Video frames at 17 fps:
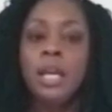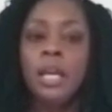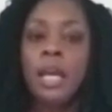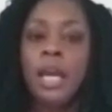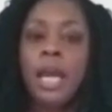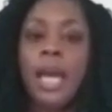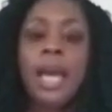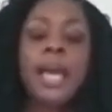
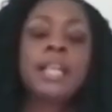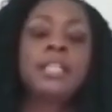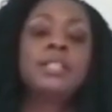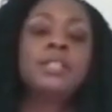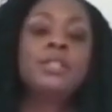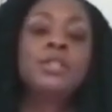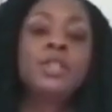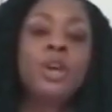
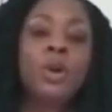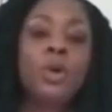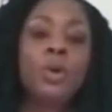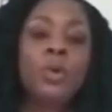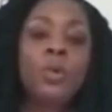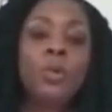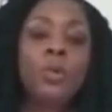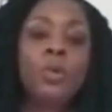has
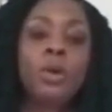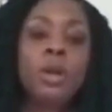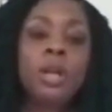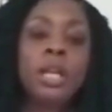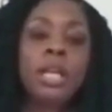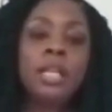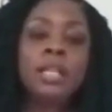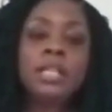no
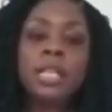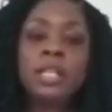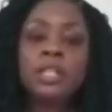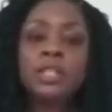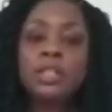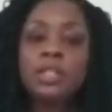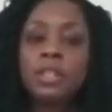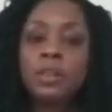
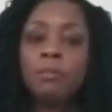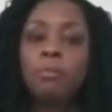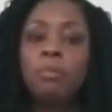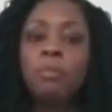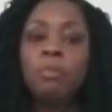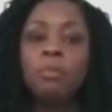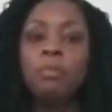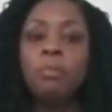intentions of
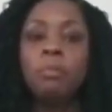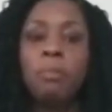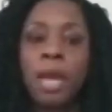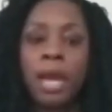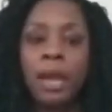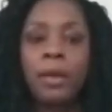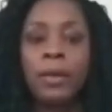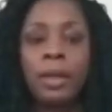
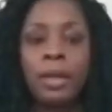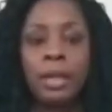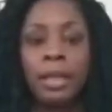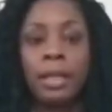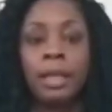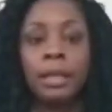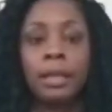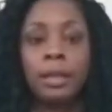
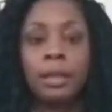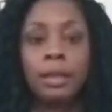marrying